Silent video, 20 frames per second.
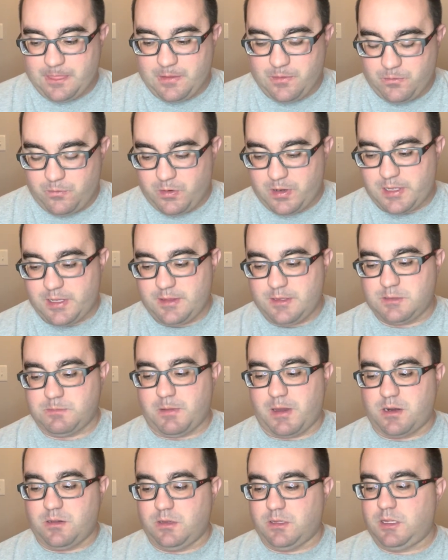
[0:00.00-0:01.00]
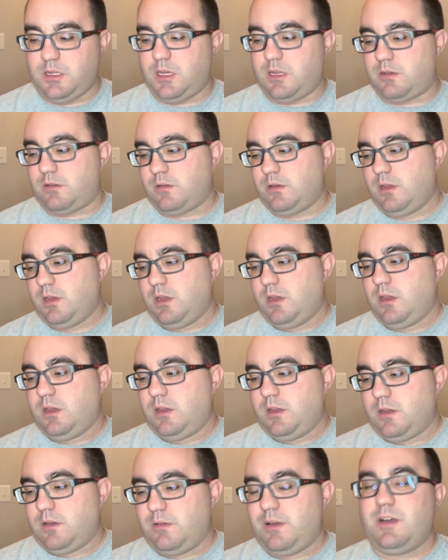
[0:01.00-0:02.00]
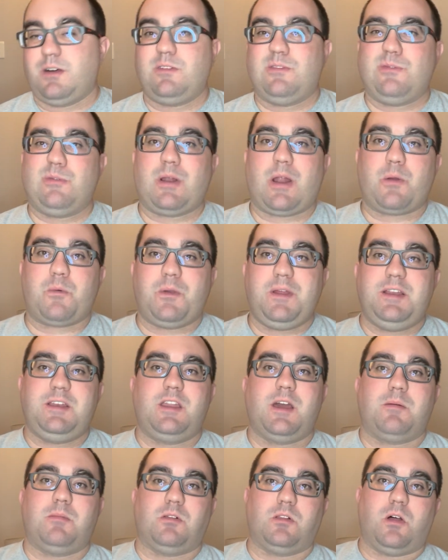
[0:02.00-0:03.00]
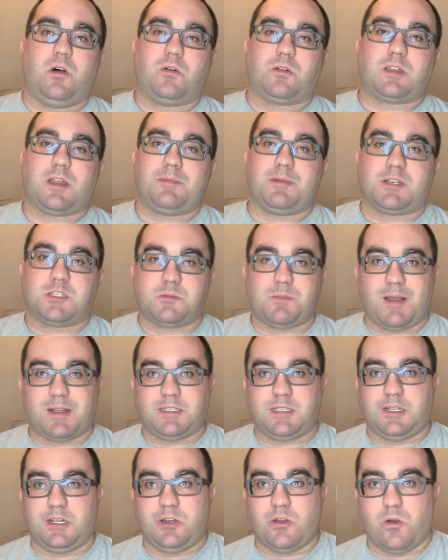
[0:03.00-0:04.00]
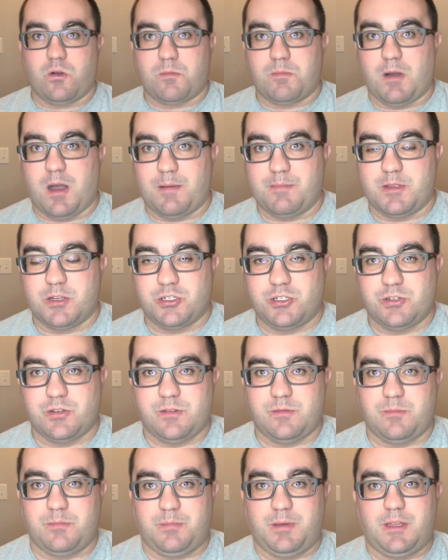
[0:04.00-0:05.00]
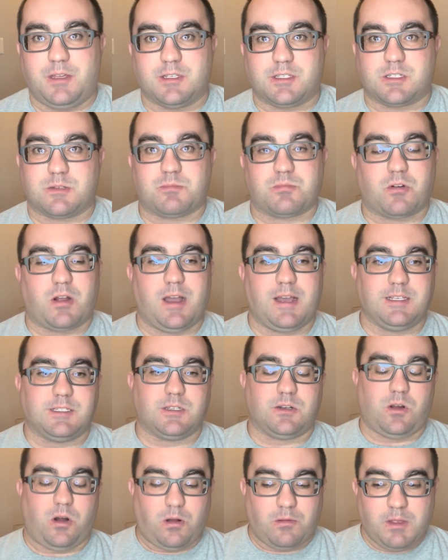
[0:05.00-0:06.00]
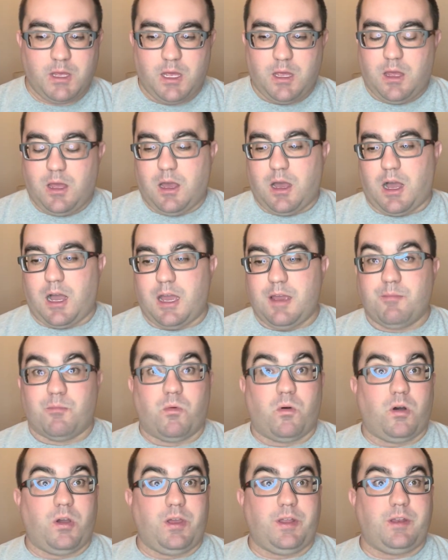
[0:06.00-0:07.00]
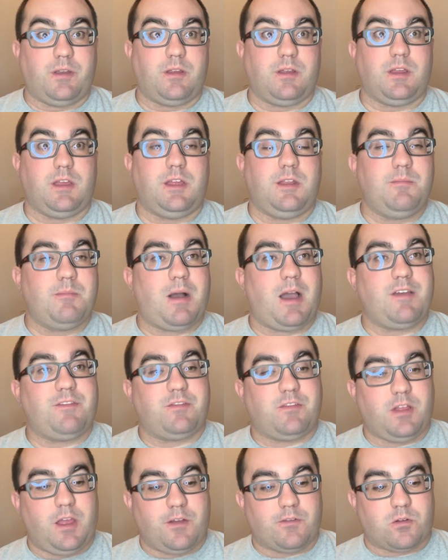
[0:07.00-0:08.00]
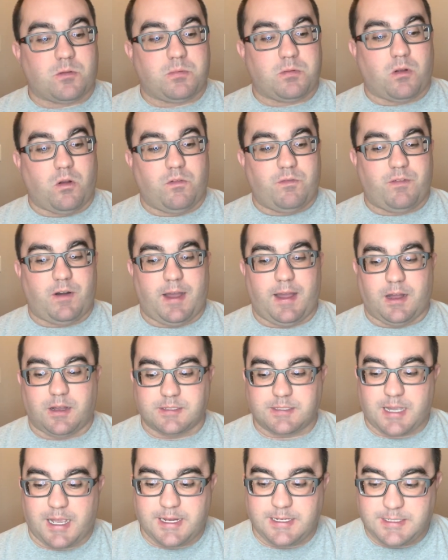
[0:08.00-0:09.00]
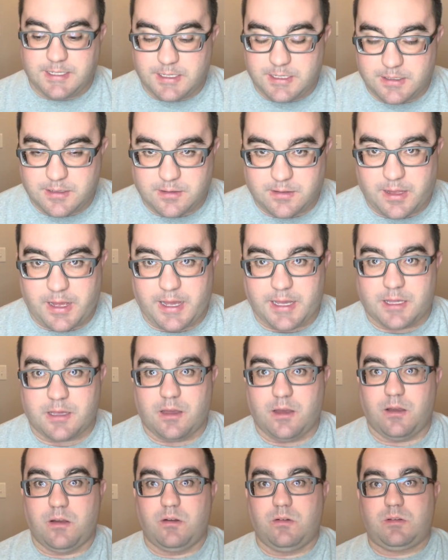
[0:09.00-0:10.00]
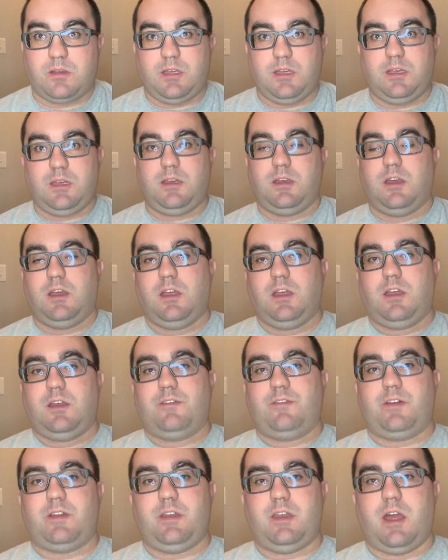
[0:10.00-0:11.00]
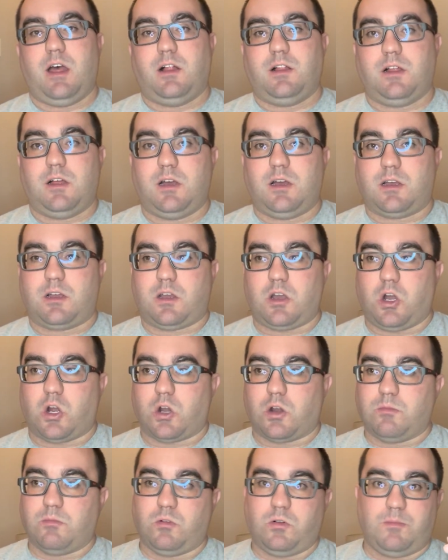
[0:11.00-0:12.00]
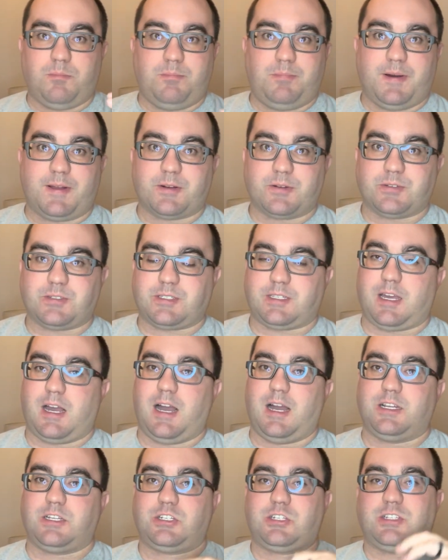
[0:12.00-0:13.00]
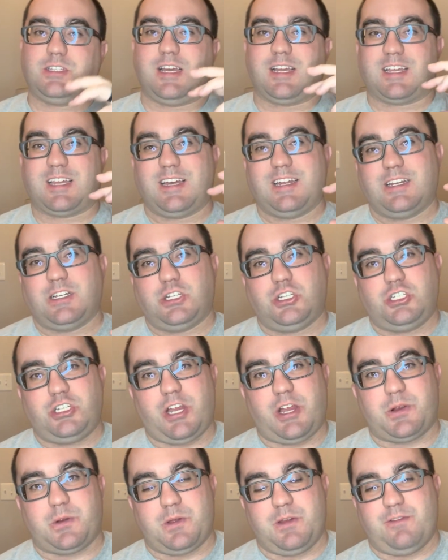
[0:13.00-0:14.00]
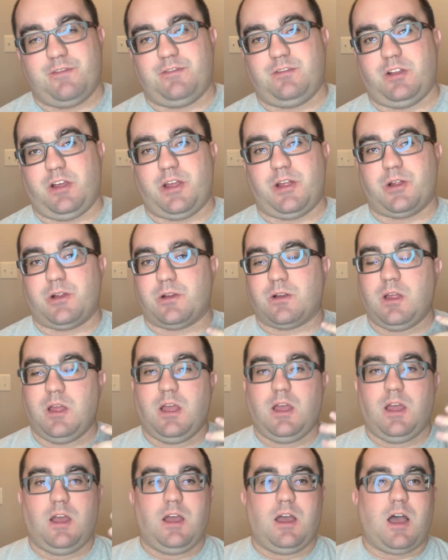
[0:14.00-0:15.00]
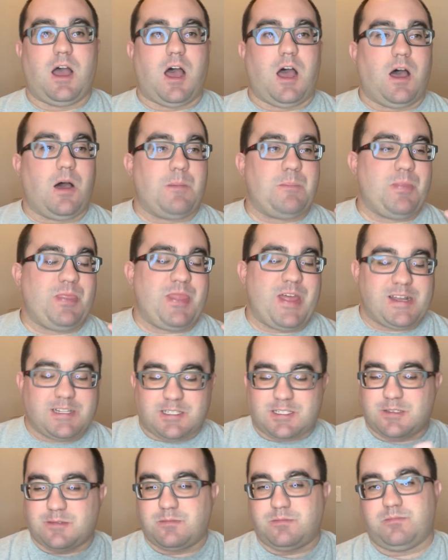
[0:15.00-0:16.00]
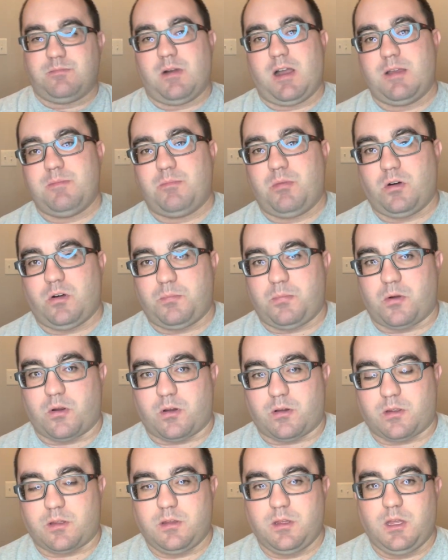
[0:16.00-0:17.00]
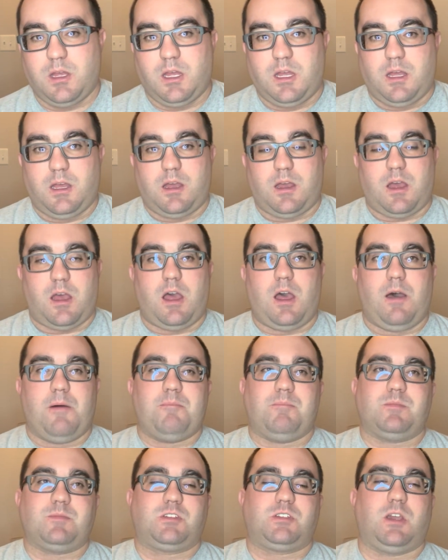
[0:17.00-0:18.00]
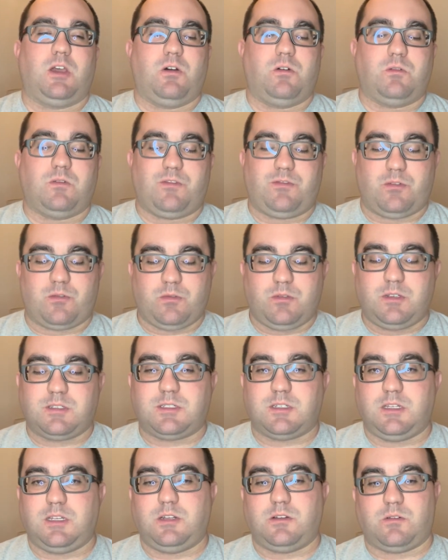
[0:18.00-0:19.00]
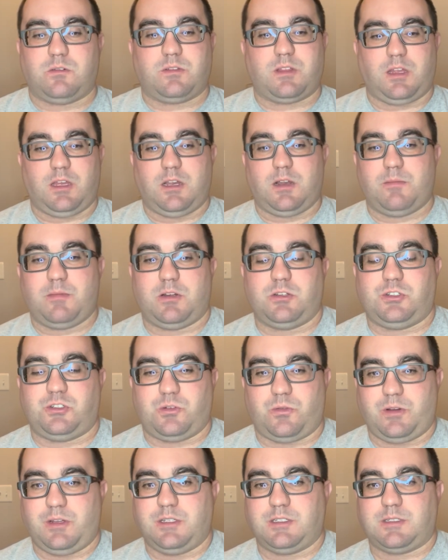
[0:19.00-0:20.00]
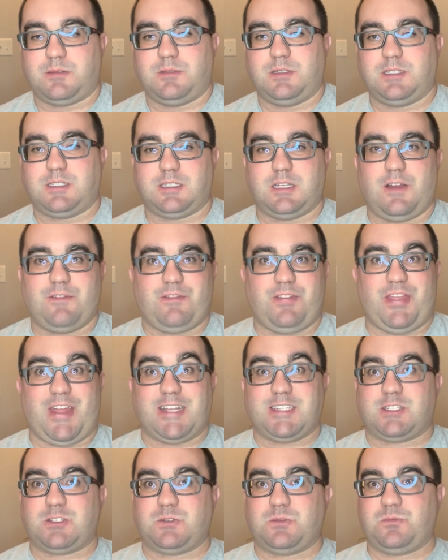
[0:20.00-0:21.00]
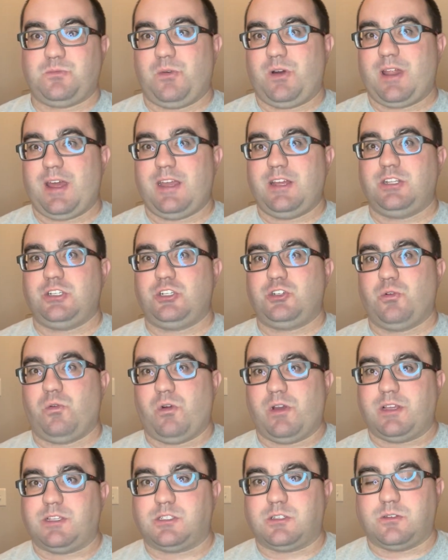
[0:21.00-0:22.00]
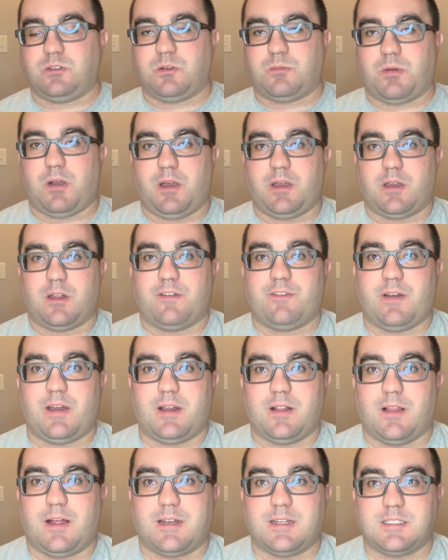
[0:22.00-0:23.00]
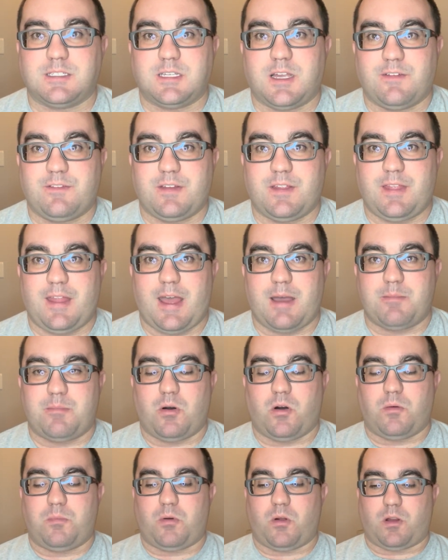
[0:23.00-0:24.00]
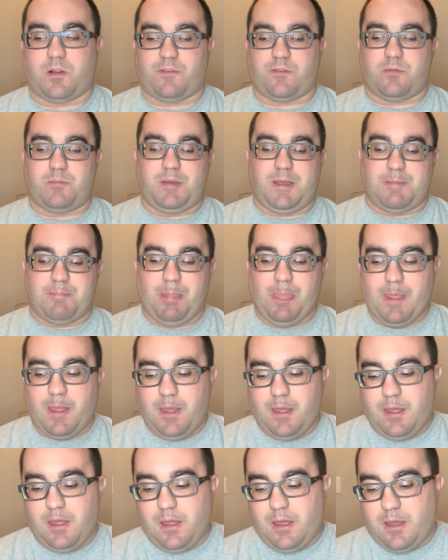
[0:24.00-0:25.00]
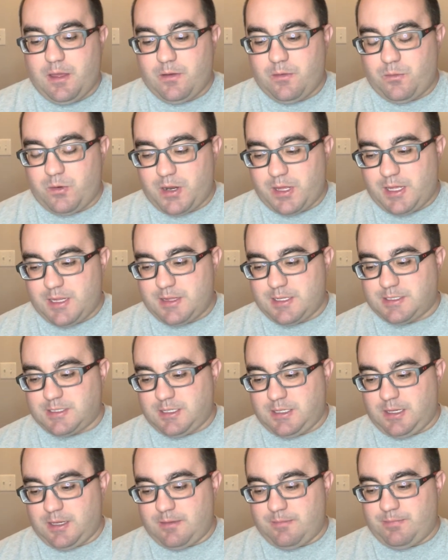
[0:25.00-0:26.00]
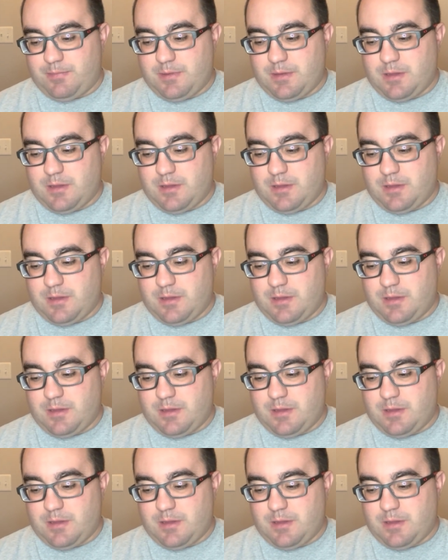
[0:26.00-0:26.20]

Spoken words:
would I get this bottle again? Well, when I read Double Oaked, I'm expecting an oak bomb. This shouldn't be a surprise at all. I'm one, in my flavor profiles, I tend to like oaky, vanilla, caramel, butterscotch, that kind of cherry flair. That's my ballpark. So if you're listening or thinking about enjoying some of this stuff, that's what I enjoy. So you're probably going to find a lot of stuff in that ballpark for me. Would I get this again?